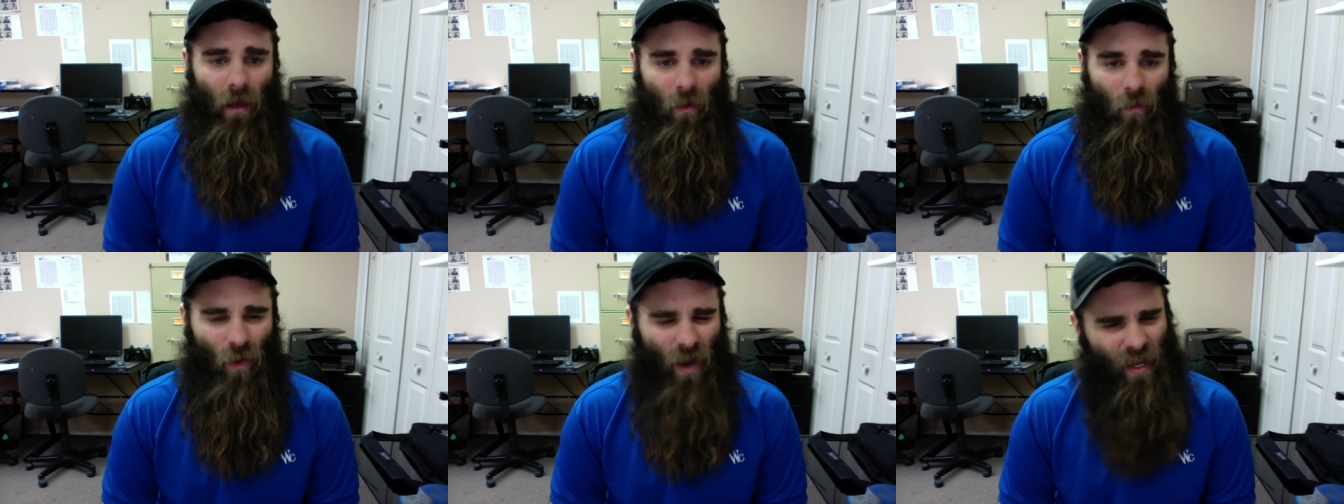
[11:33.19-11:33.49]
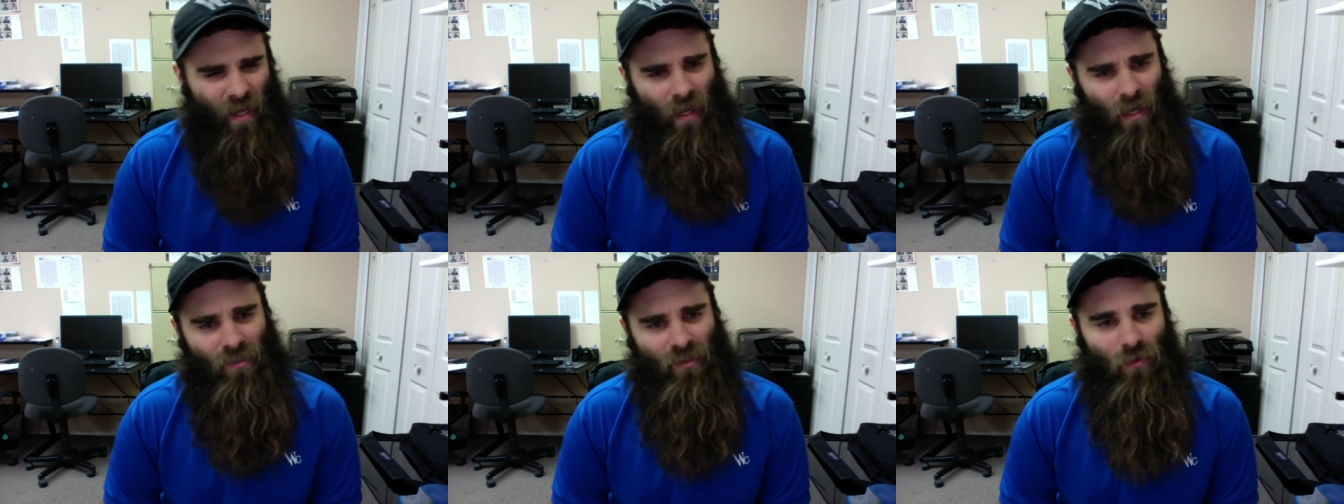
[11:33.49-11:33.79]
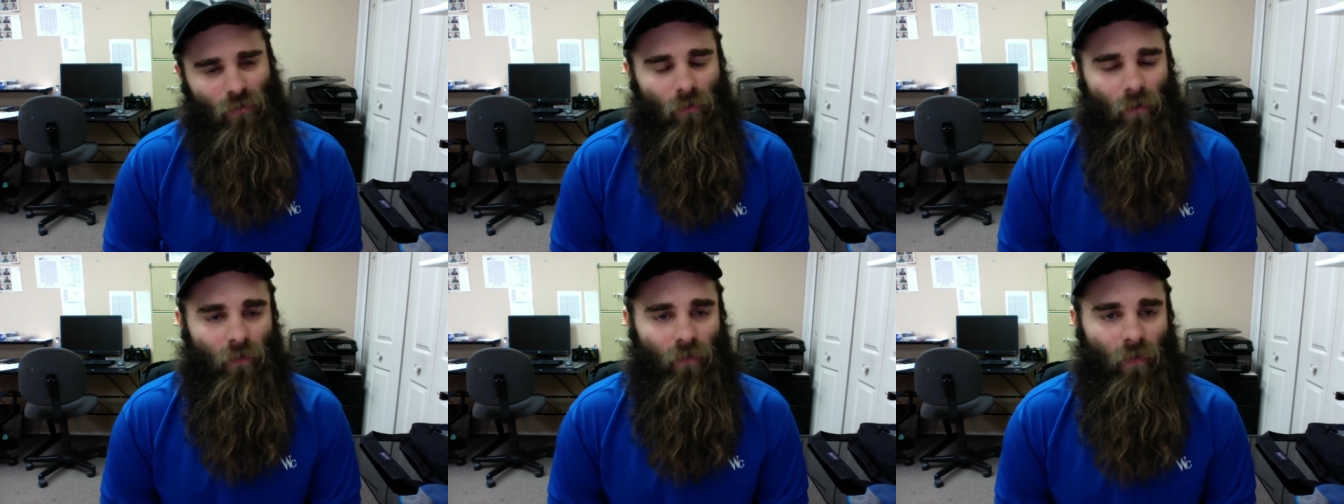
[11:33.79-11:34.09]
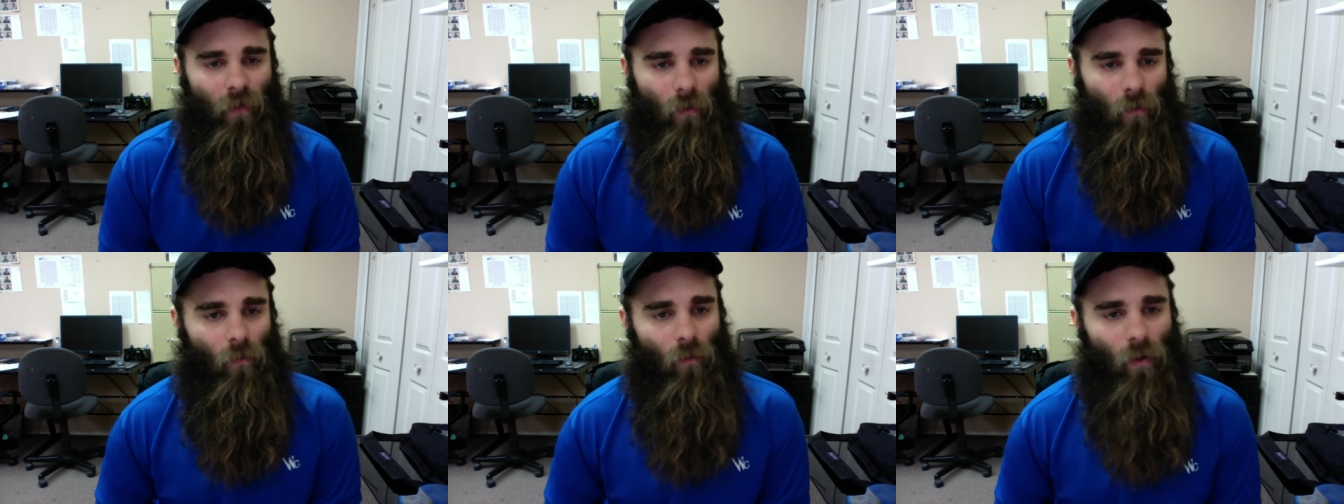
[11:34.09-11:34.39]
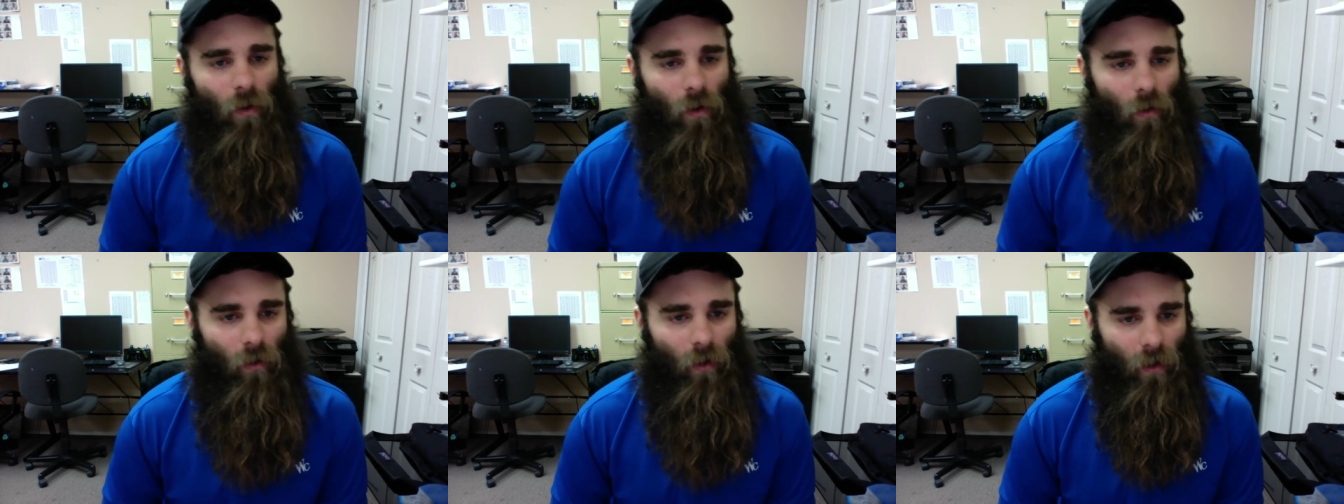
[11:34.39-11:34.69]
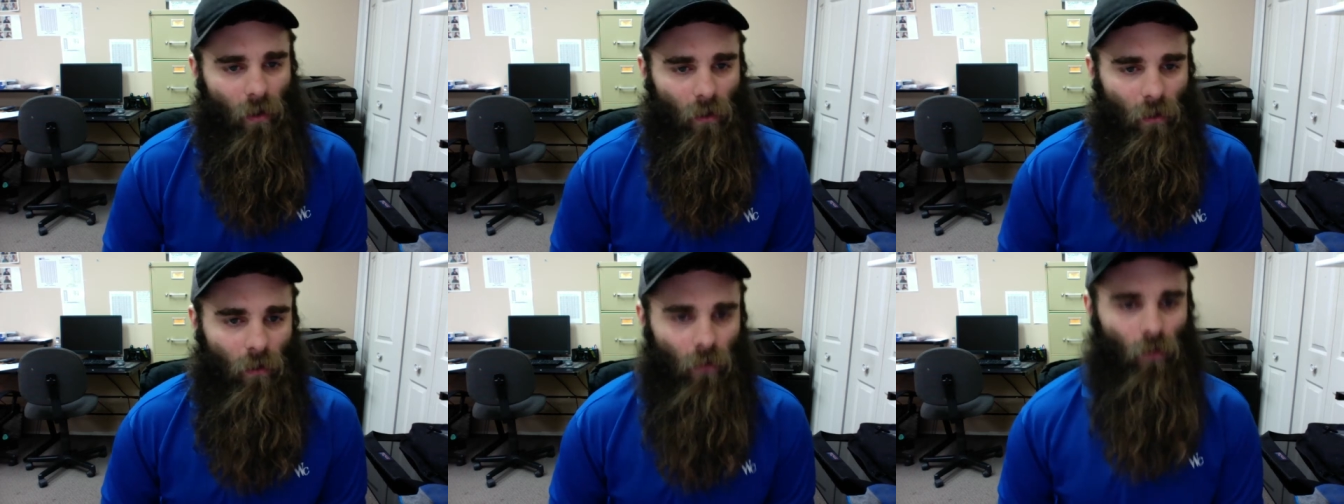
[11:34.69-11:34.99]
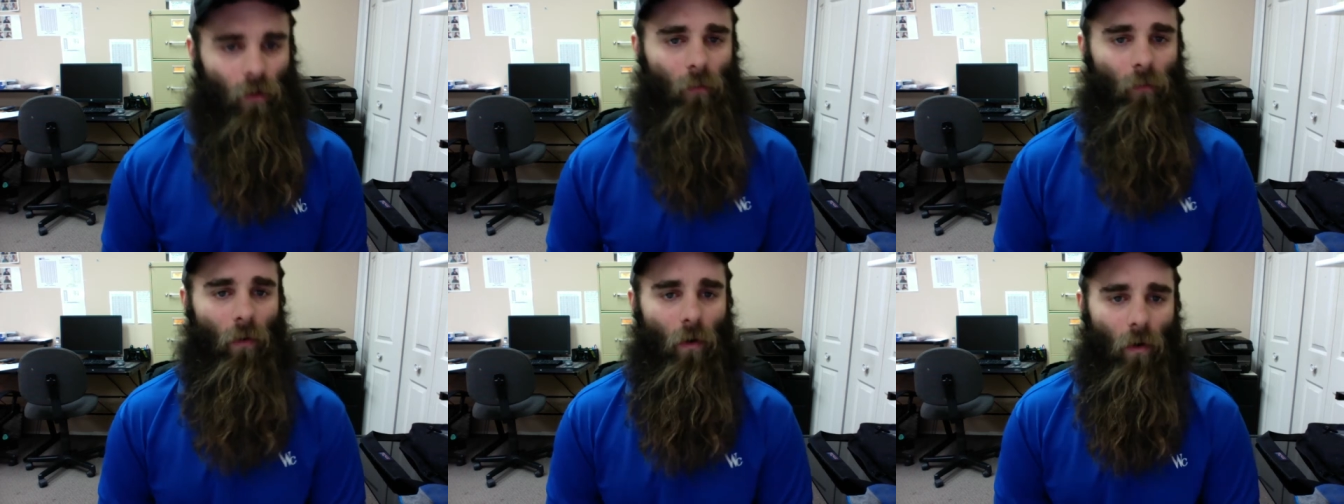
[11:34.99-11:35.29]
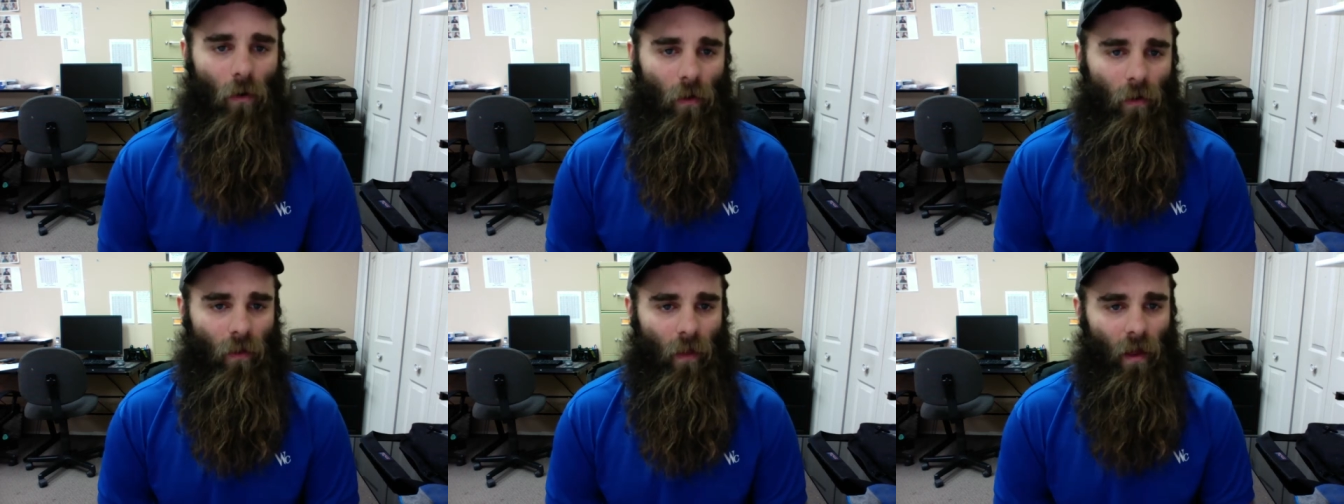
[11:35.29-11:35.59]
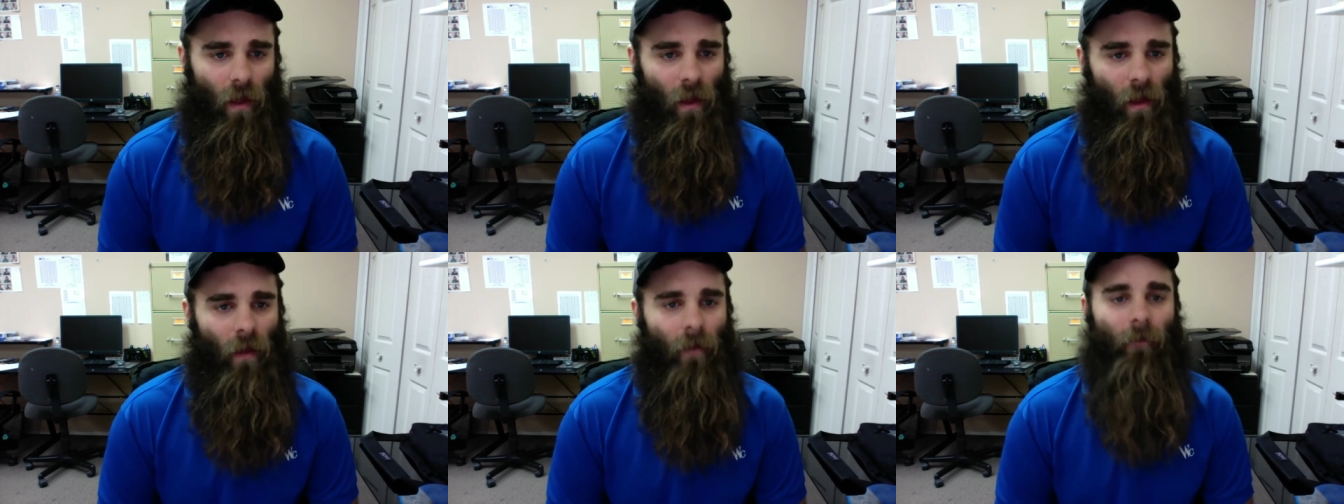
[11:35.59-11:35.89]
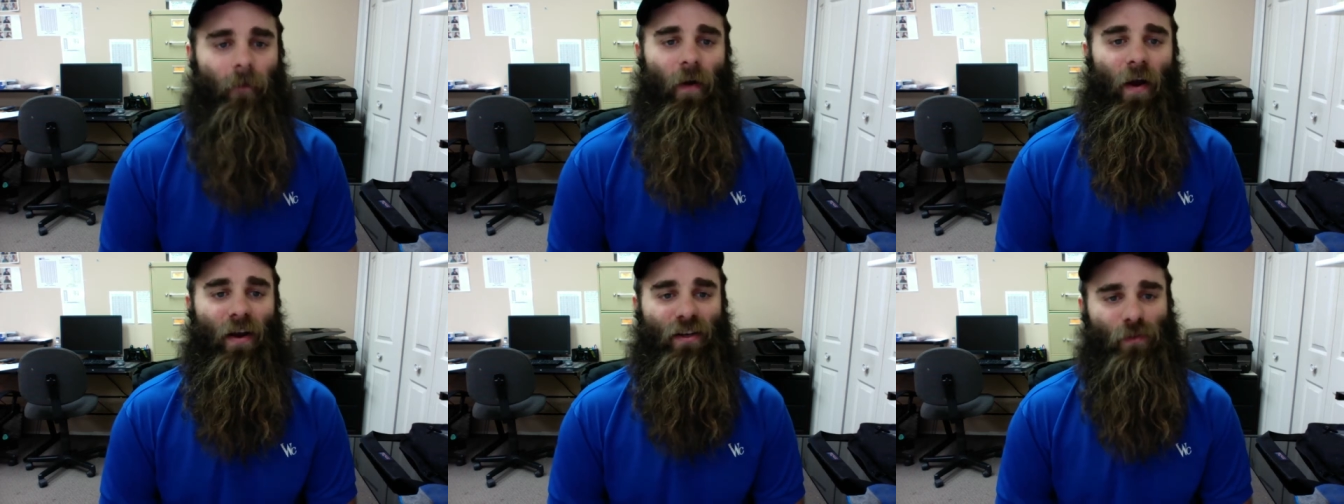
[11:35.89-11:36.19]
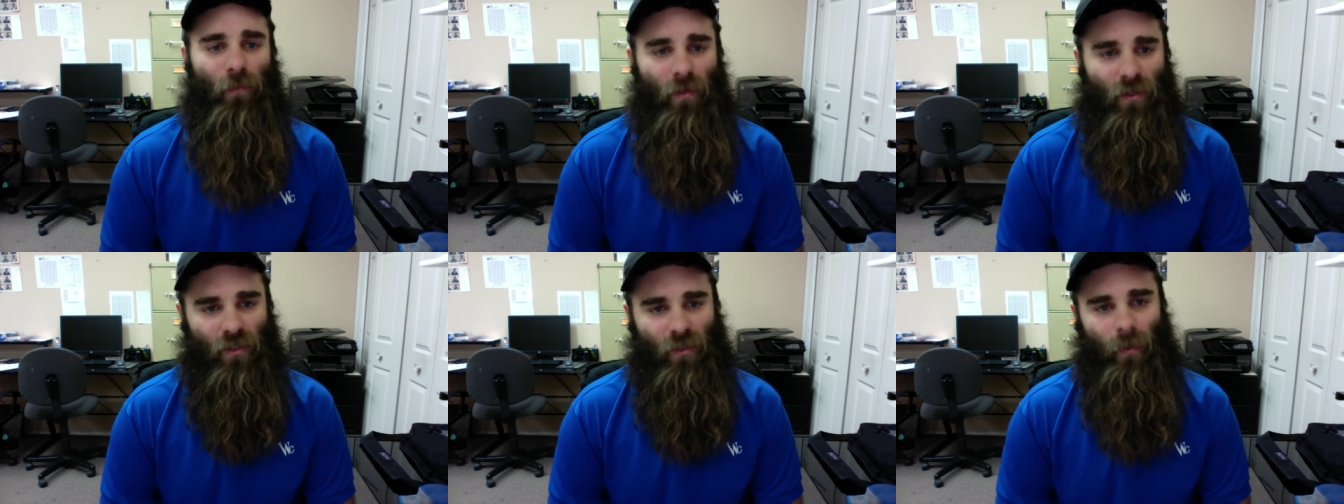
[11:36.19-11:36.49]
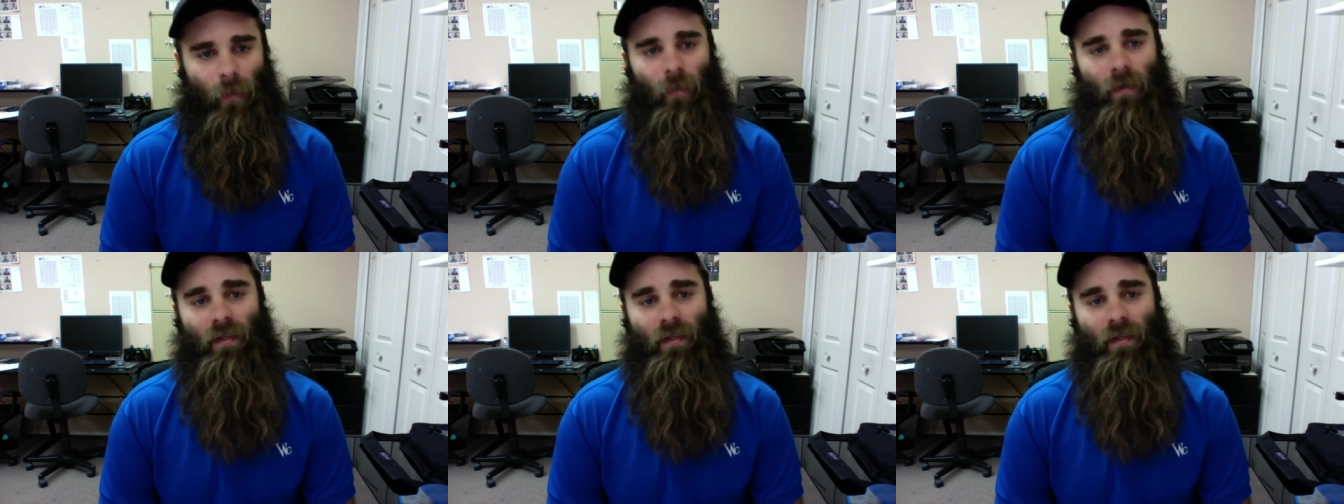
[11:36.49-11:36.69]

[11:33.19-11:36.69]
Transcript: White Castle Roofing, we're going a little more the craftsmanship,